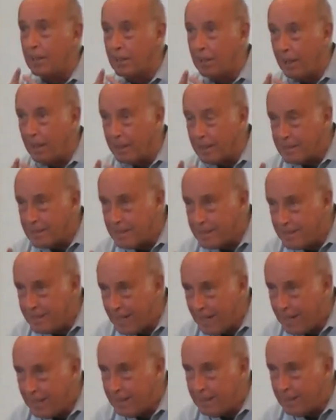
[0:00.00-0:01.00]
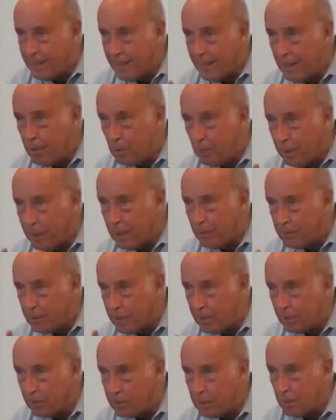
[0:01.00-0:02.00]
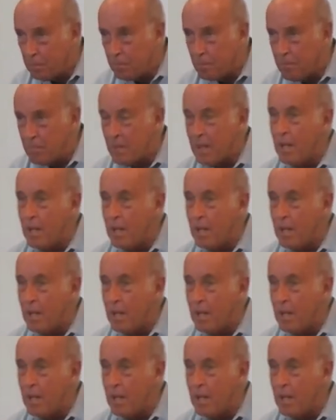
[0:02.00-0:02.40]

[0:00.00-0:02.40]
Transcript: God is dead and we have killed him.